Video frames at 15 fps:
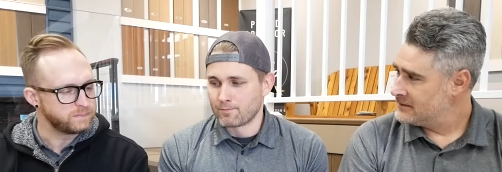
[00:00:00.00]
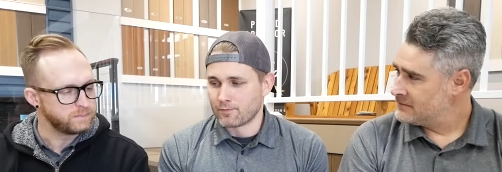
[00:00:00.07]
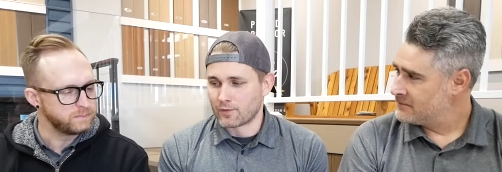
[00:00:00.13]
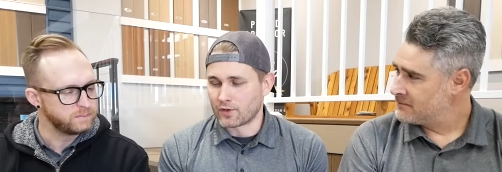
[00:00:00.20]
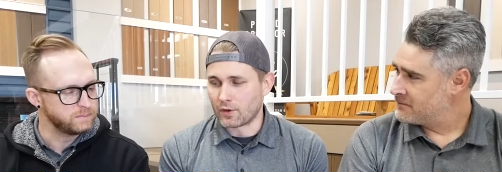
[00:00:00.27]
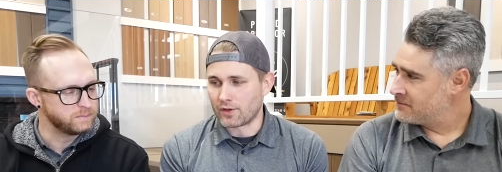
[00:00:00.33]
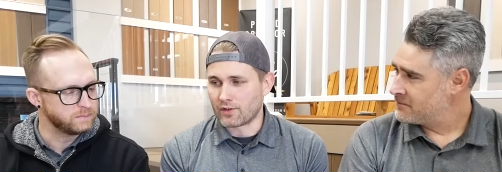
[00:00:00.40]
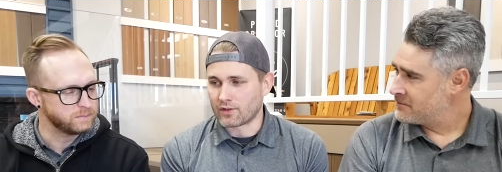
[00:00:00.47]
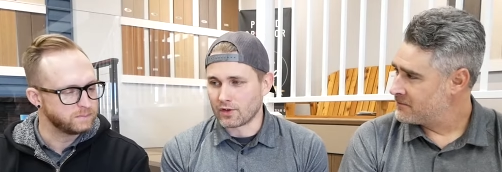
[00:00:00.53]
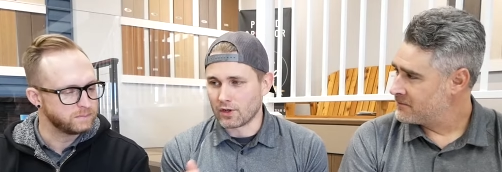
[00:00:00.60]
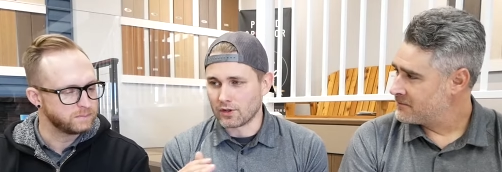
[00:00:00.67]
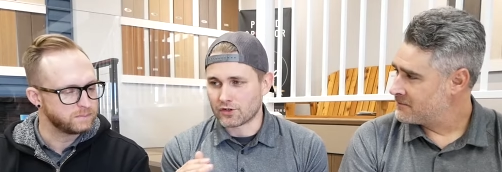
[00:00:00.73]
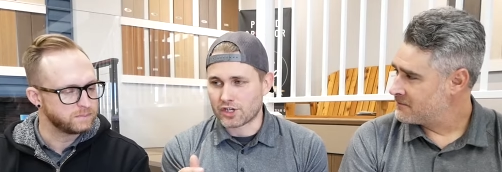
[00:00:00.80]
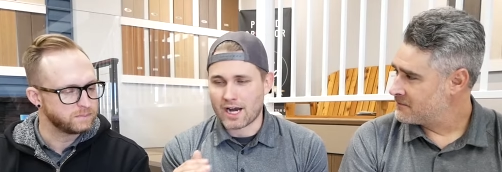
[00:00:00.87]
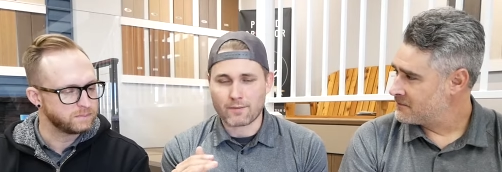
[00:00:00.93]
Speaker 1: So this little
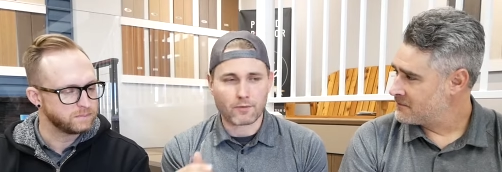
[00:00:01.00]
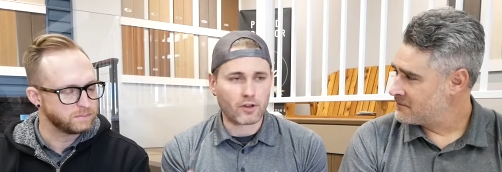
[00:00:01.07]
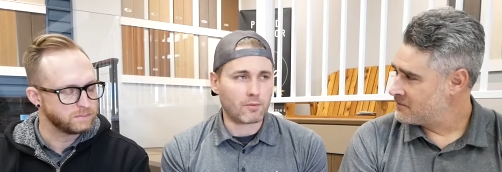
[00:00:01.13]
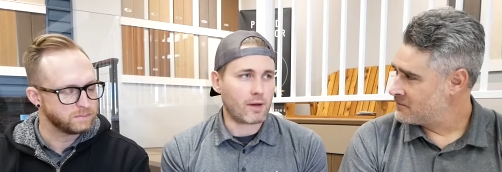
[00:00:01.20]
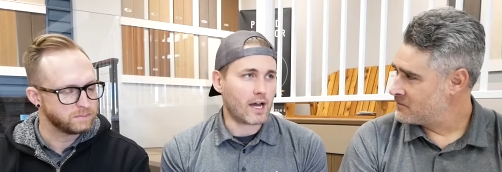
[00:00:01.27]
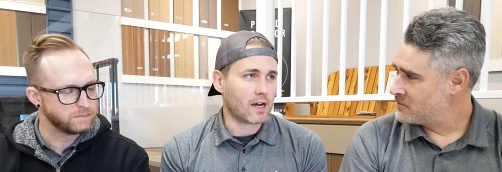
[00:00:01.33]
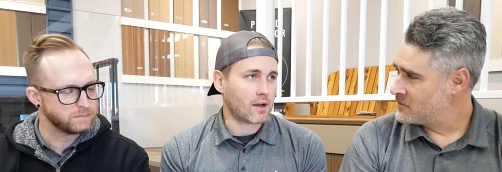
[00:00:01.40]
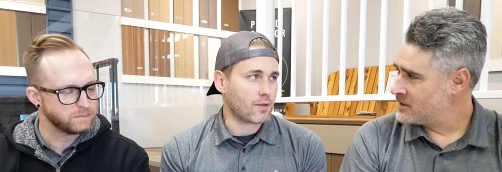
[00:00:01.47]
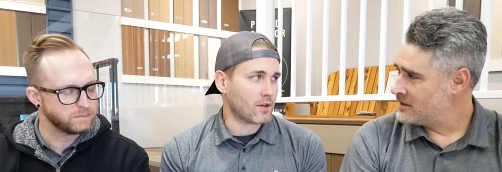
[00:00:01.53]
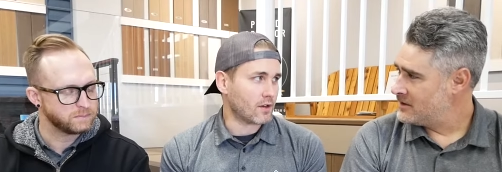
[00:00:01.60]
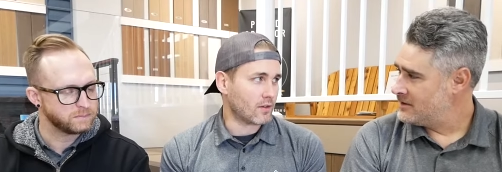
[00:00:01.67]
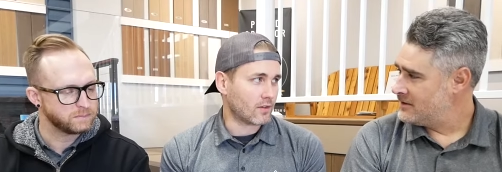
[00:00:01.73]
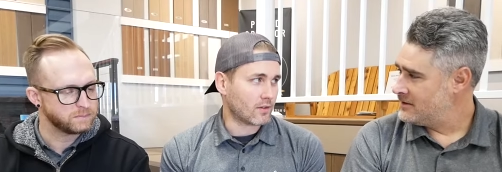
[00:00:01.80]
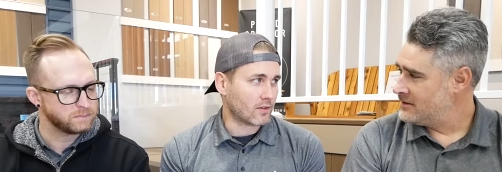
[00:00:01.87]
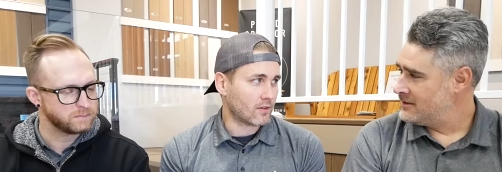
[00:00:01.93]
chamfer on the back, I think,
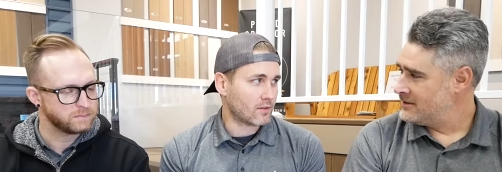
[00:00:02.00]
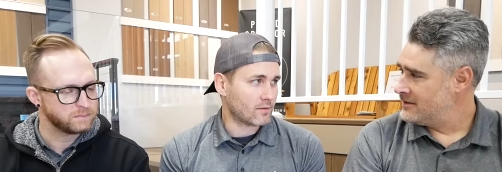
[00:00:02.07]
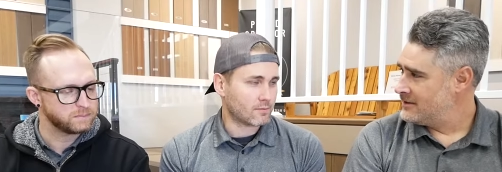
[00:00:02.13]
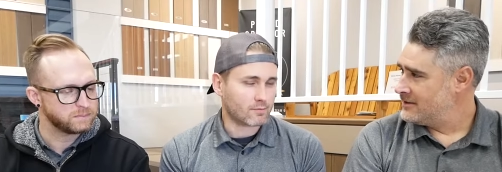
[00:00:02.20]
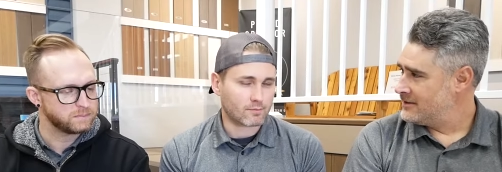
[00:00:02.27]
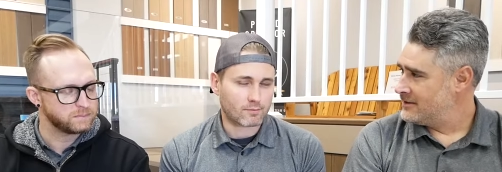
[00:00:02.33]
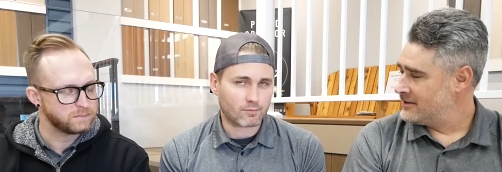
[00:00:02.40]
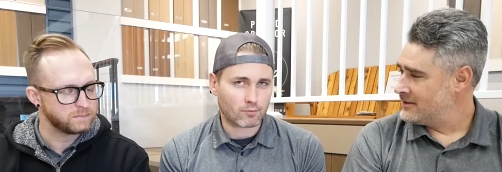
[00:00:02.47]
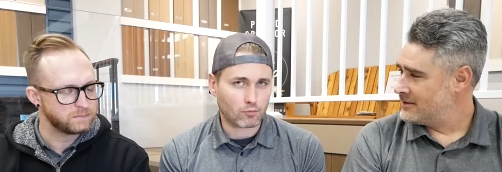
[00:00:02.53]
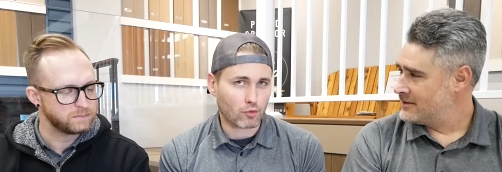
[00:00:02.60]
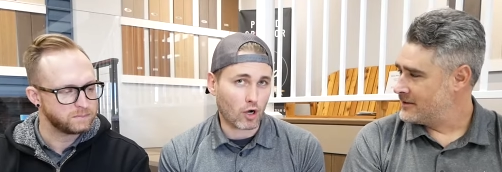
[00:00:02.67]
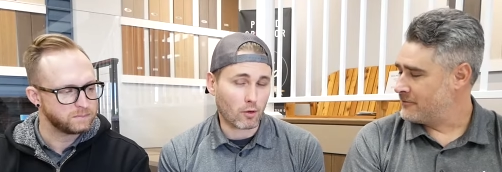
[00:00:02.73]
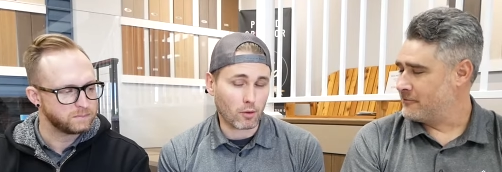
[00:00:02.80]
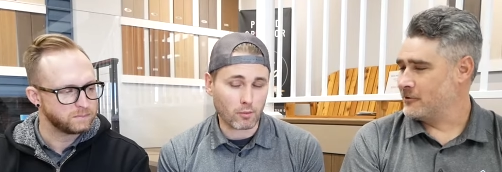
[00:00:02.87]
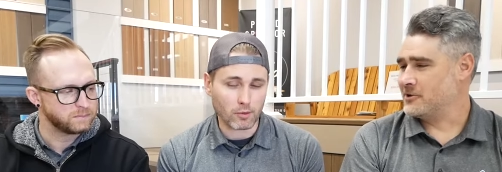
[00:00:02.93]
is
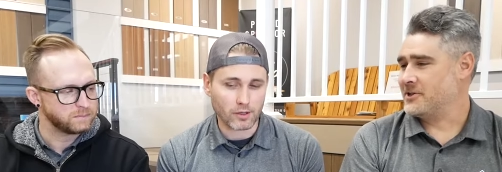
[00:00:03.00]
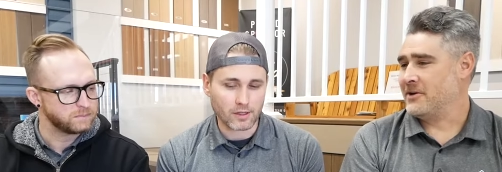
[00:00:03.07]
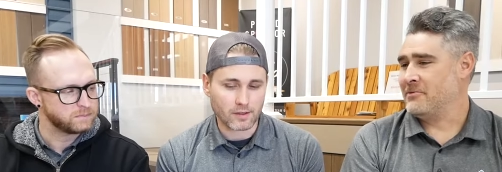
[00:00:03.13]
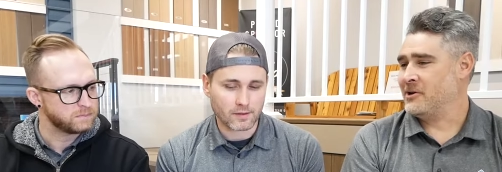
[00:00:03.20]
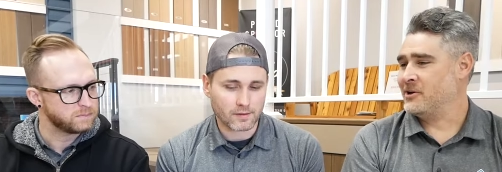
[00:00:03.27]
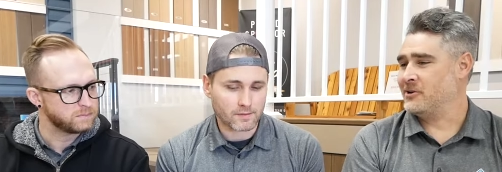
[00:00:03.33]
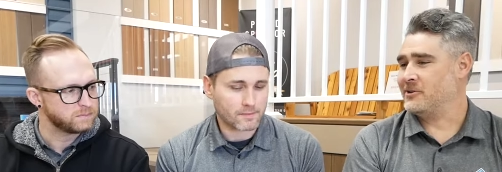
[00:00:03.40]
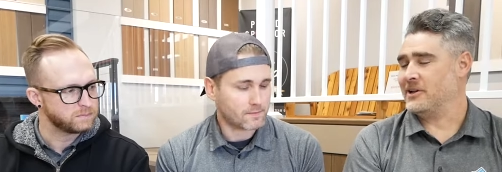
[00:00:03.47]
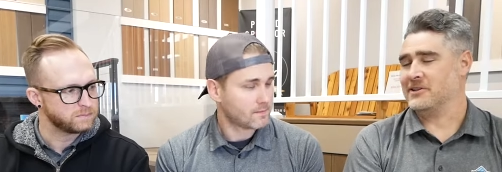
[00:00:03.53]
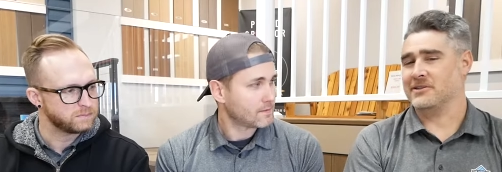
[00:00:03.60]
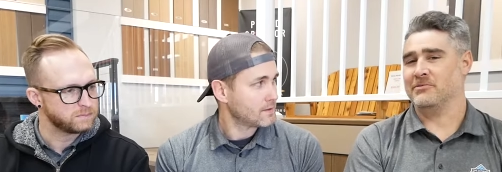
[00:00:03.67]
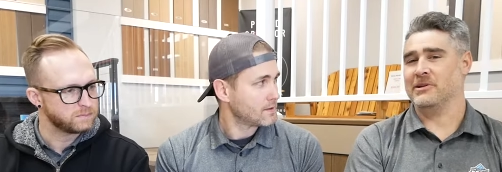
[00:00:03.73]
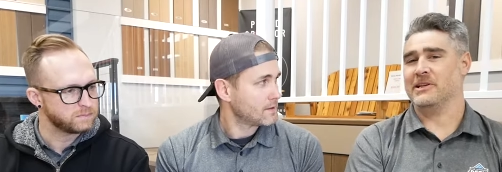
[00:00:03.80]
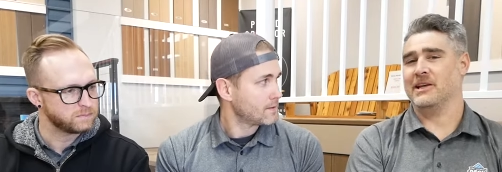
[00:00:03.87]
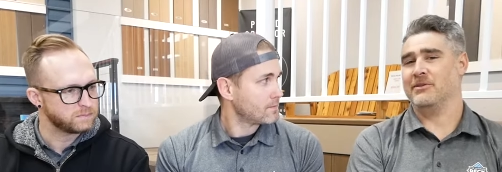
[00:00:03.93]
probably the first time I heard that.
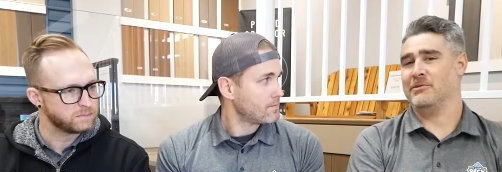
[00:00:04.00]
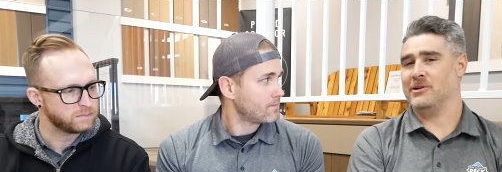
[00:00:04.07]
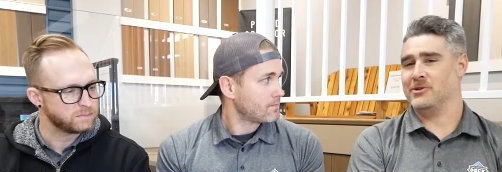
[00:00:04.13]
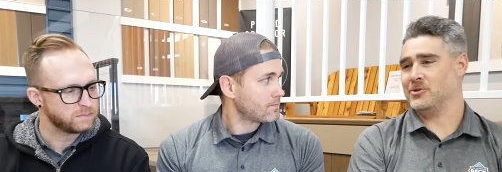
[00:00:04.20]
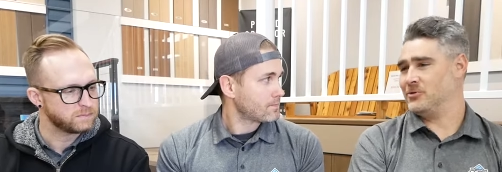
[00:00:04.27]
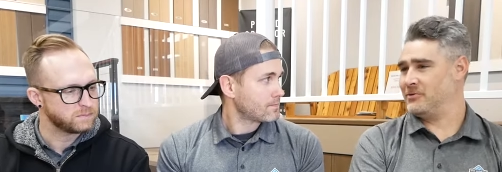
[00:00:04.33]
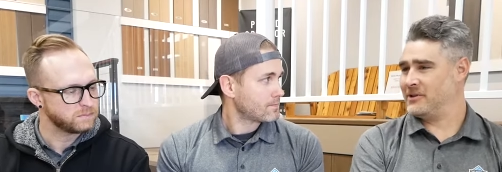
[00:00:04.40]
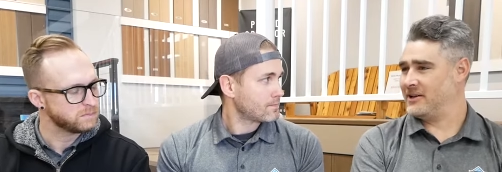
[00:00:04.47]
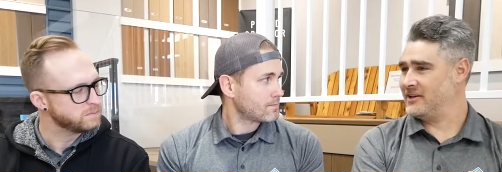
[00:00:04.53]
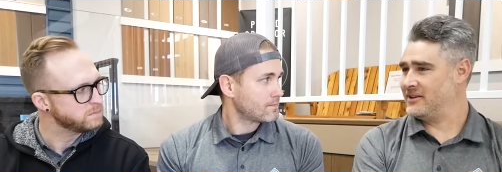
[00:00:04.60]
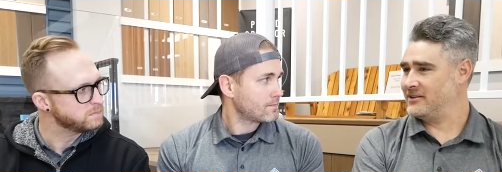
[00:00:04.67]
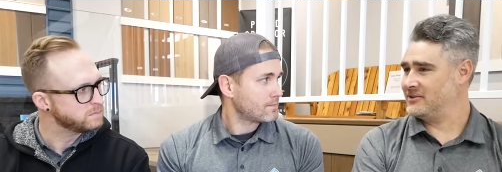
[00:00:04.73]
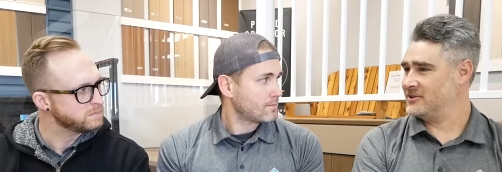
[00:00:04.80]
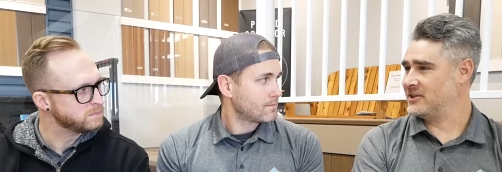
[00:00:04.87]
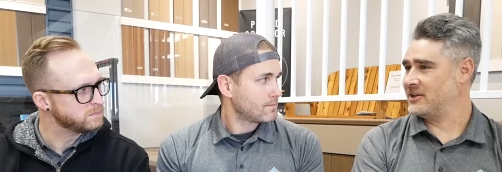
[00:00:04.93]
Somebody came in and
Speaker 2: told me that I was